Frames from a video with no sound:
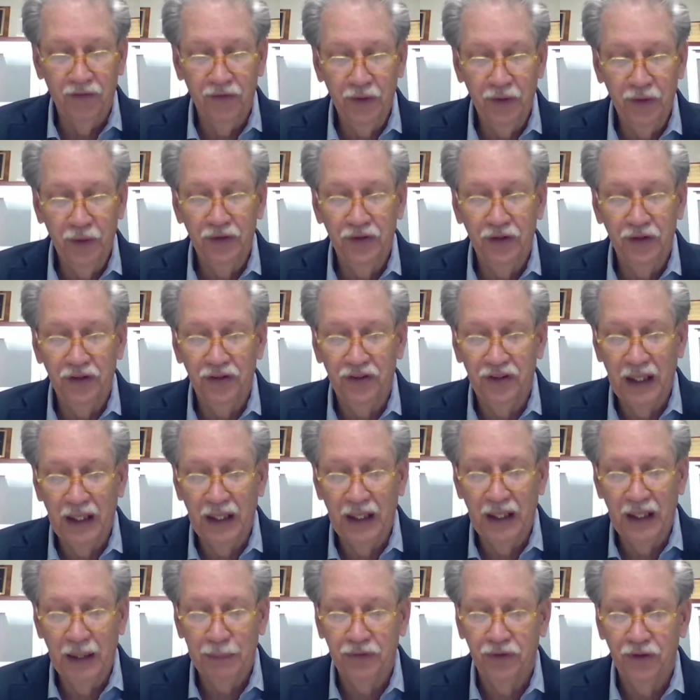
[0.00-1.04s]
in a few easy
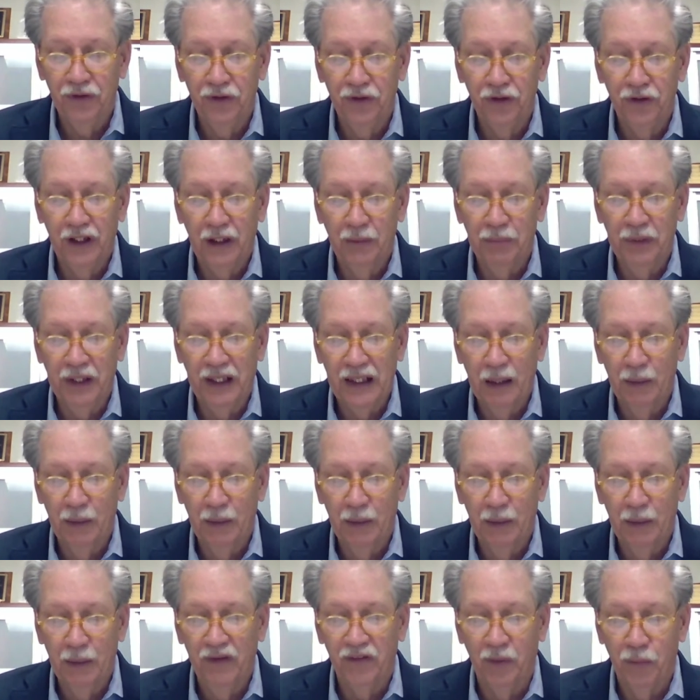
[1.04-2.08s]
steps, you can
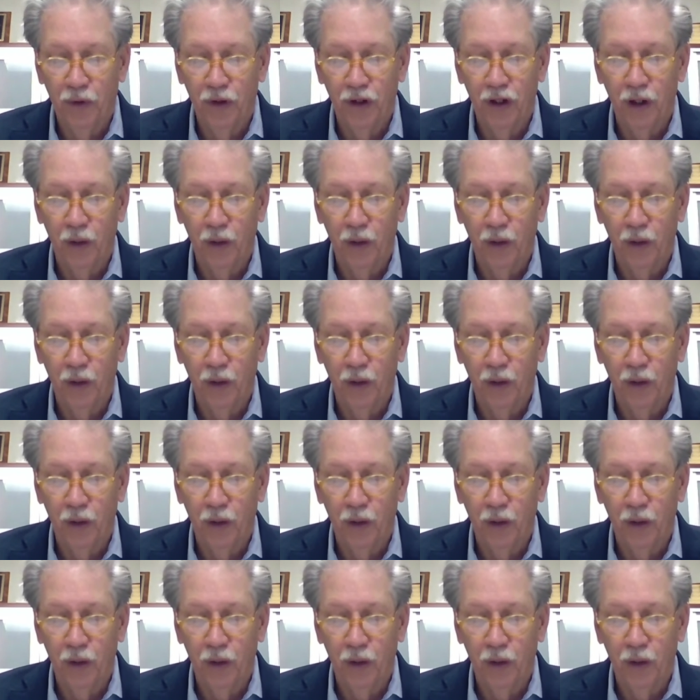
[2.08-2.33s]
become even